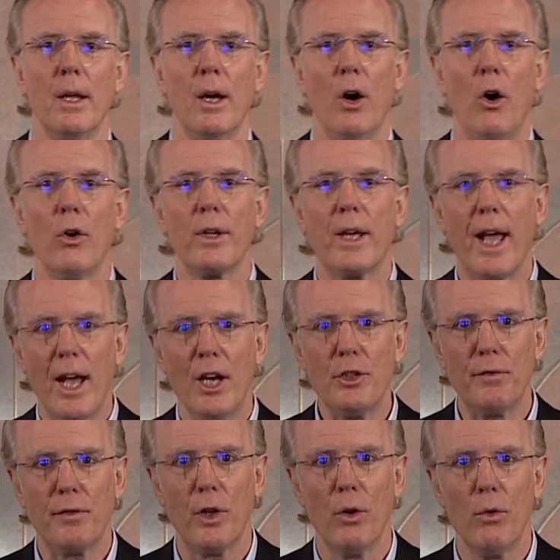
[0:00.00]
On cash
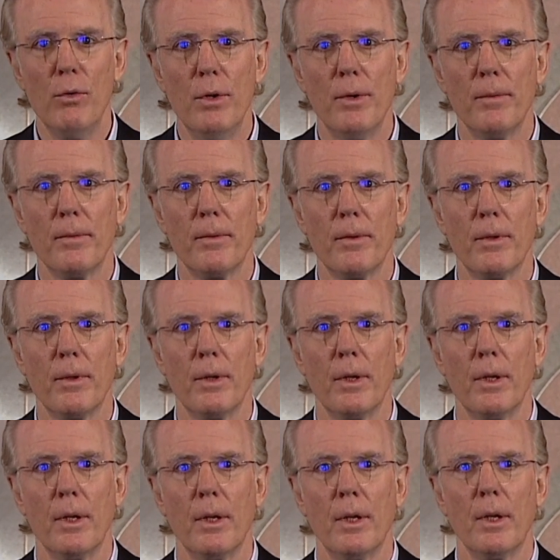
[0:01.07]
flow,
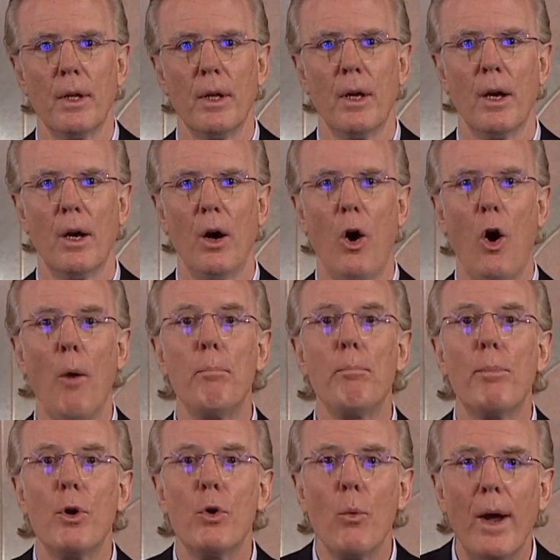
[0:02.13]

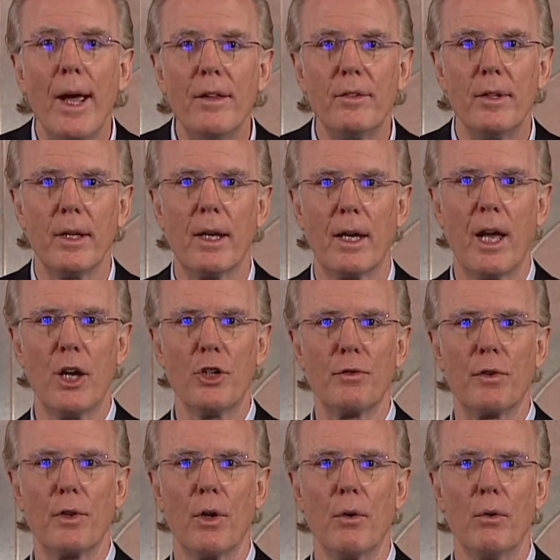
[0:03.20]
operating cash
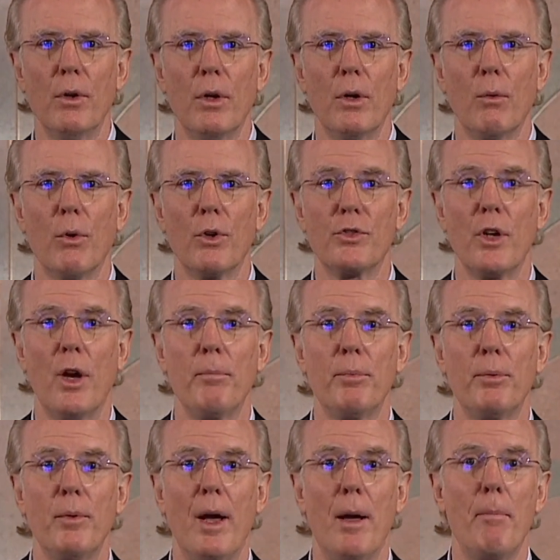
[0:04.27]
flow was up
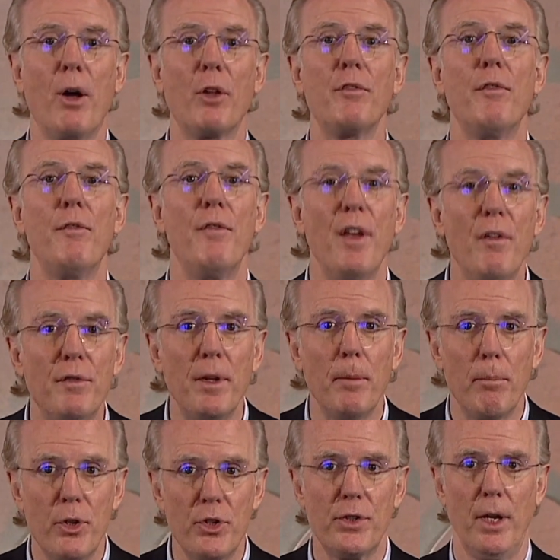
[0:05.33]
about
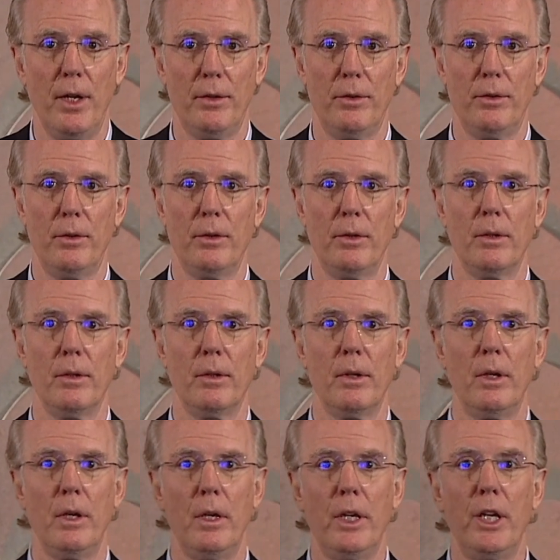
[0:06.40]
50%
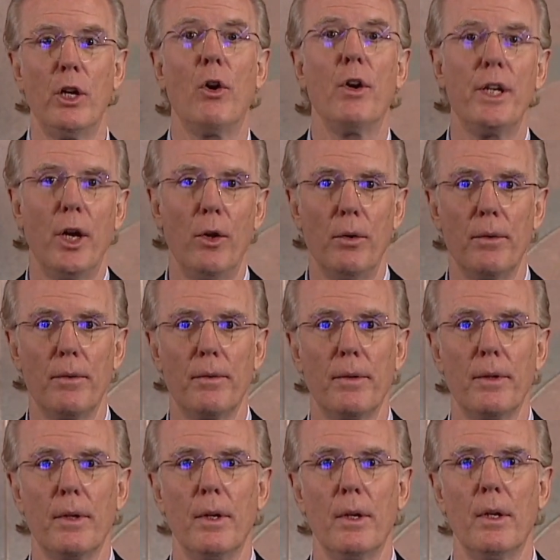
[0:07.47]
year on year
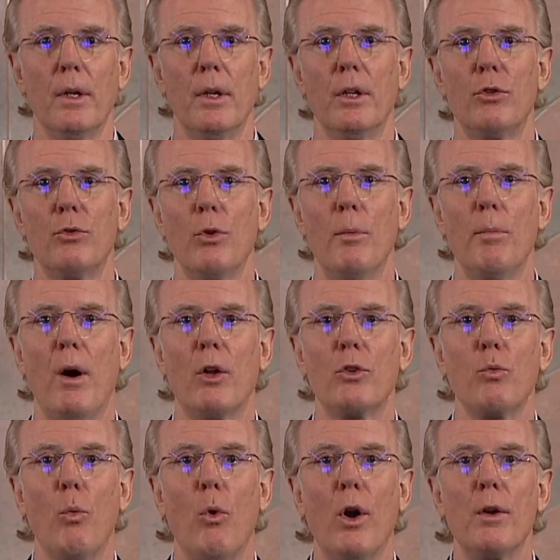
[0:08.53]
to
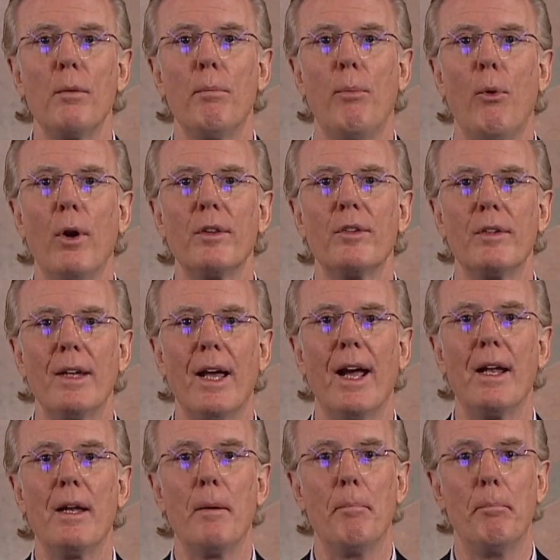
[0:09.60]
about
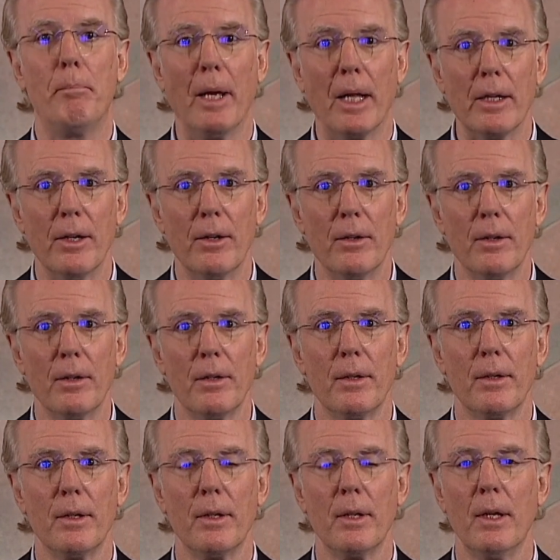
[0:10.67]
1.9 billion.
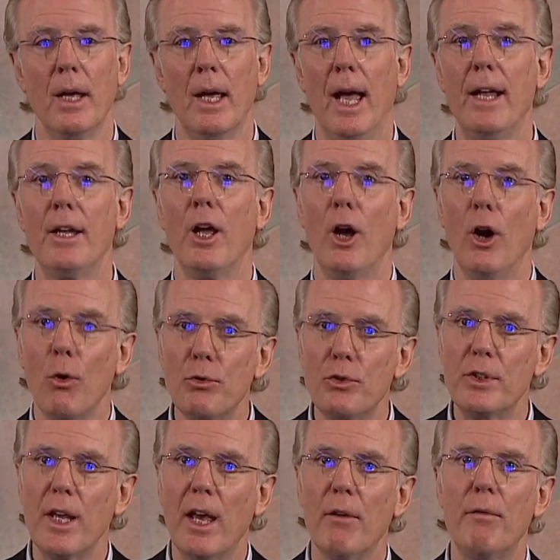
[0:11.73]
And
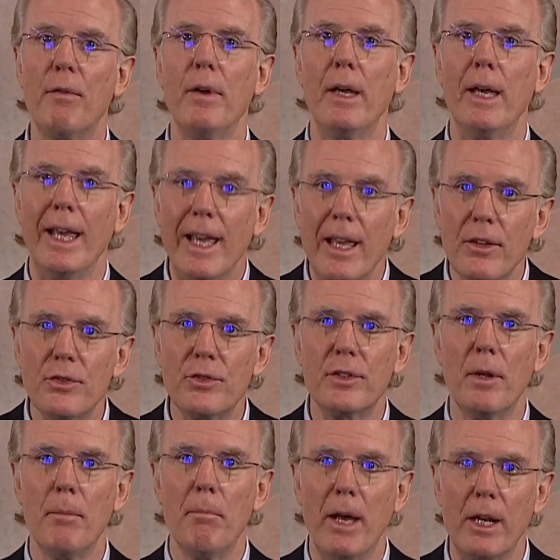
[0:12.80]
OCF is
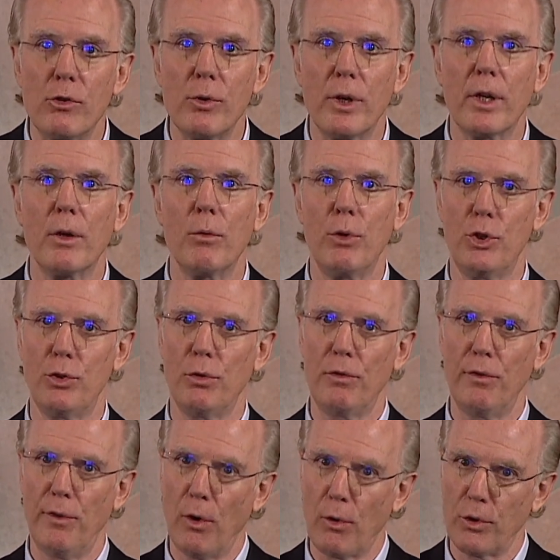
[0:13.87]
the metric we should
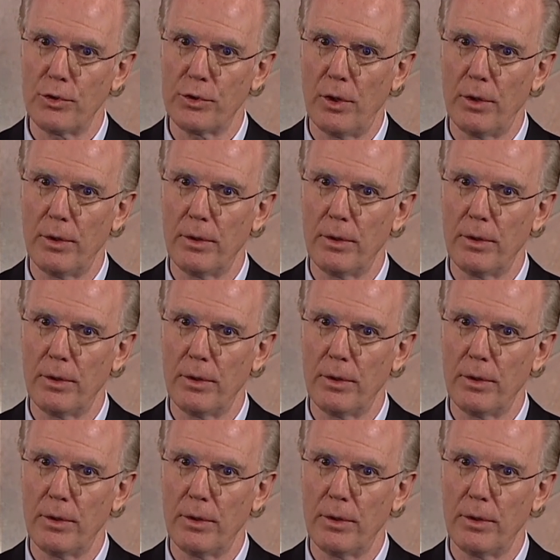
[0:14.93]
focus on,